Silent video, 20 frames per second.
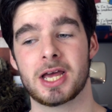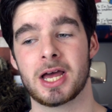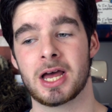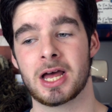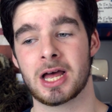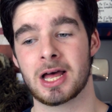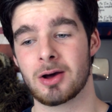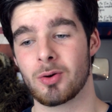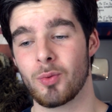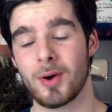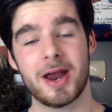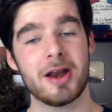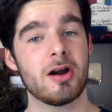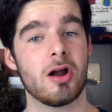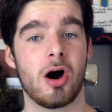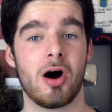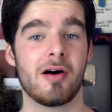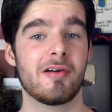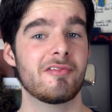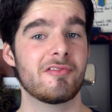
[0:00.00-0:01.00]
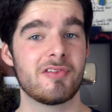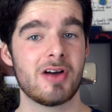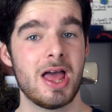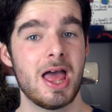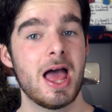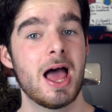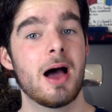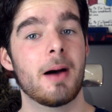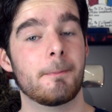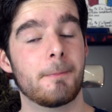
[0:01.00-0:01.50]
aware of.
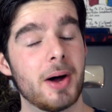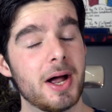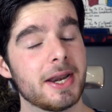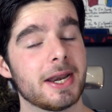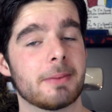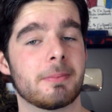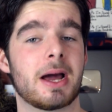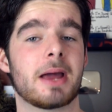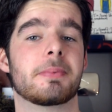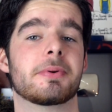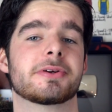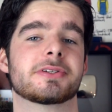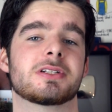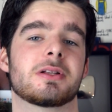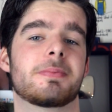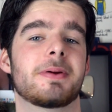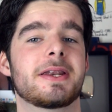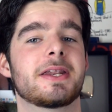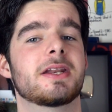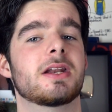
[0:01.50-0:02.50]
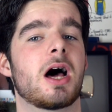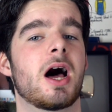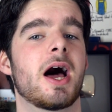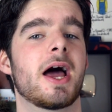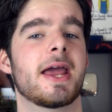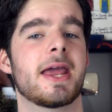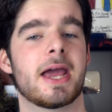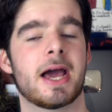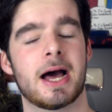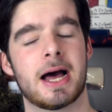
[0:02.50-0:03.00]
But in my personal opinion,
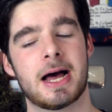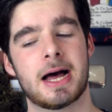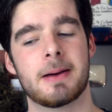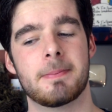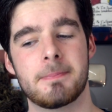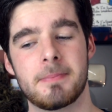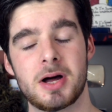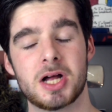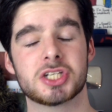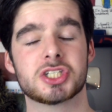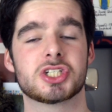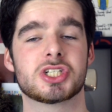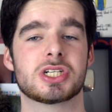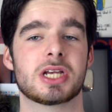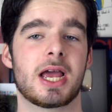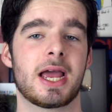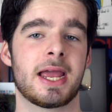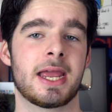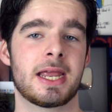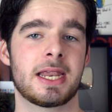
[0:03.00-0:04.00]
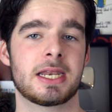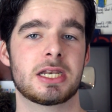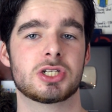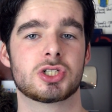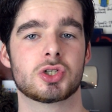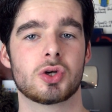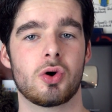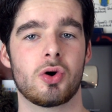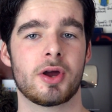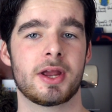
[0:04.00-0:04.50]
I much
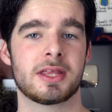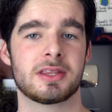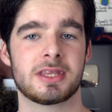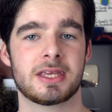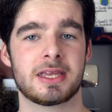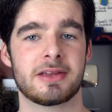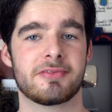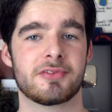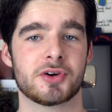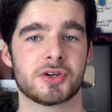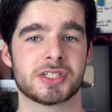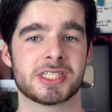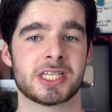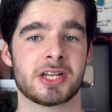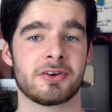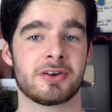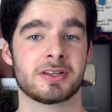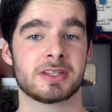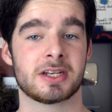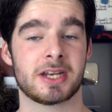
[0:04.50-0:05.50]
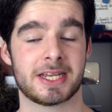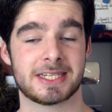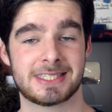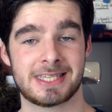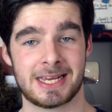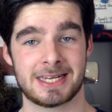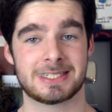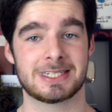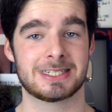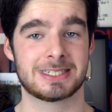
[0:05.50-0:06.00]
enjoy the first theory that I
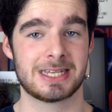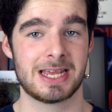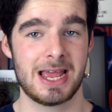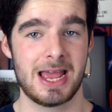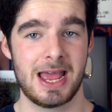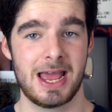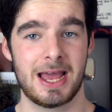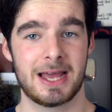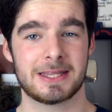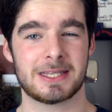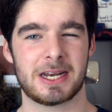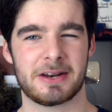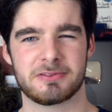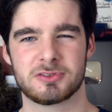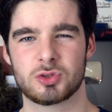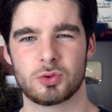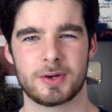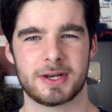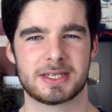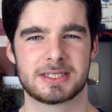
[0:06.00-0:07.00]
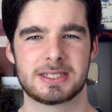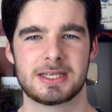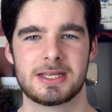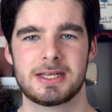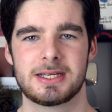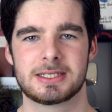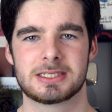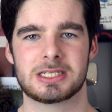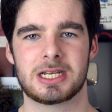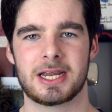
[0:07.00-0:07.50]
stated, that I've tweaked
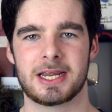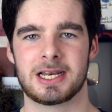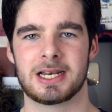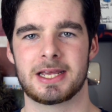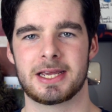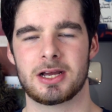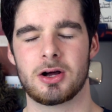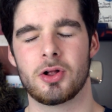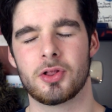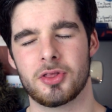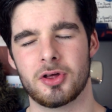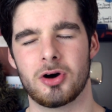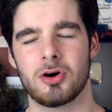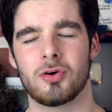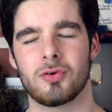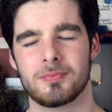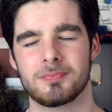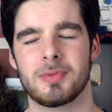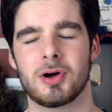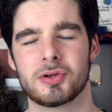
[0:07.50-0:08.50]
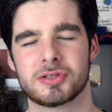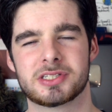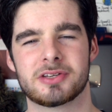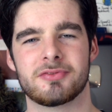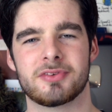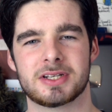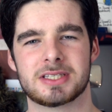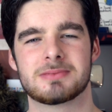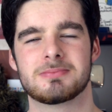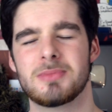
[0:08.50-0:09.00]
slightly, although most of
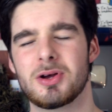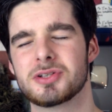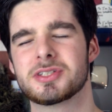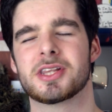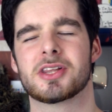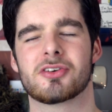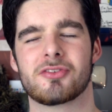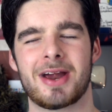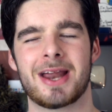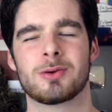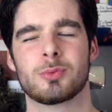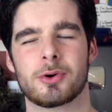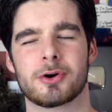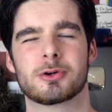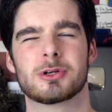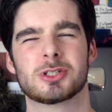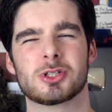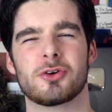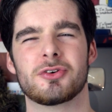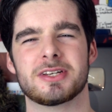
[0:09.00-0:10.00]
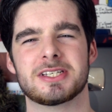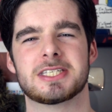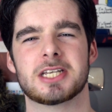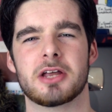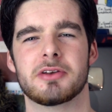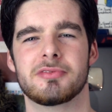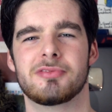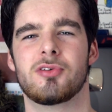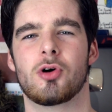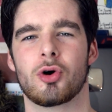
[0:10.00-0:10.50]
the groundwork was already
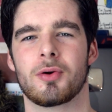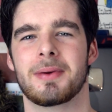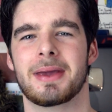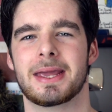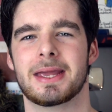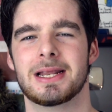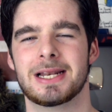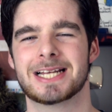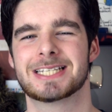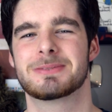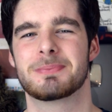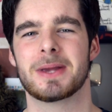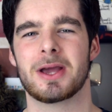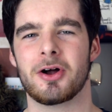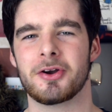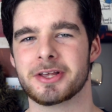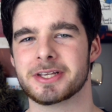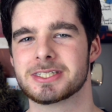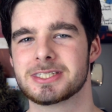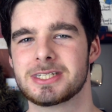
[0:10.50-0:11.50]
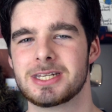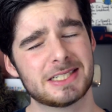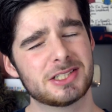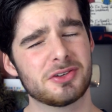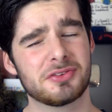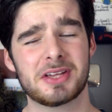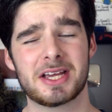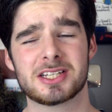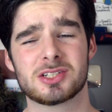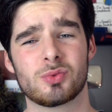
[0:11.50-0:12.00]
done for me, let's be honest.
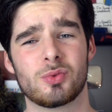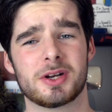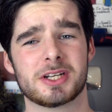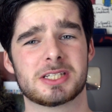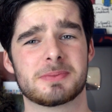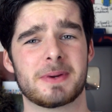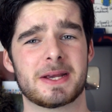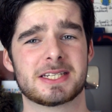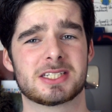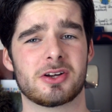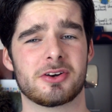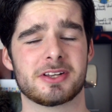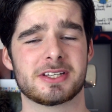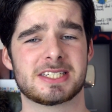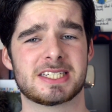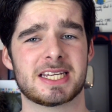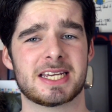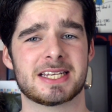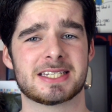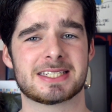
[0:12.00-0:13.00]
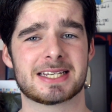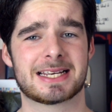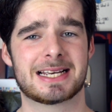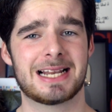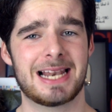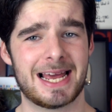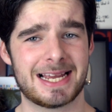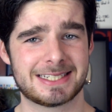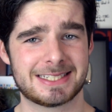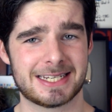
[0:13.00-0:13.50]
2001: Space Odyssey is a
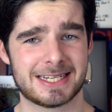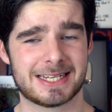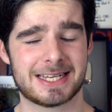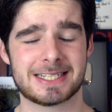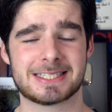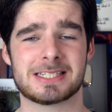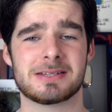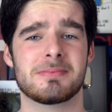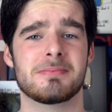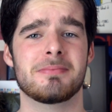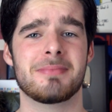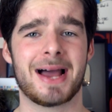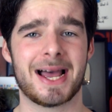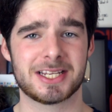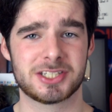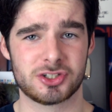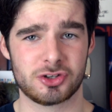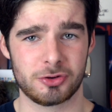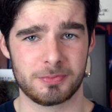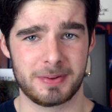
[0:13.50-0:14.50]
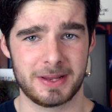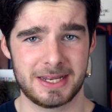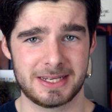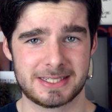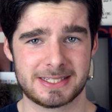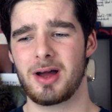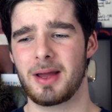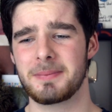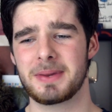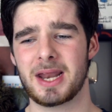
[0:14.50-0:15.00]
classic, it's a
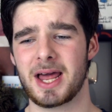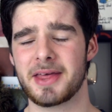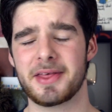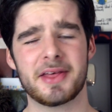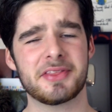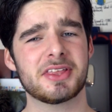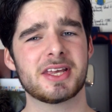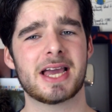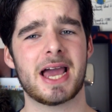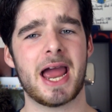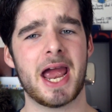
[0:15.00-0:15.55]
masterpiece. I mean, I think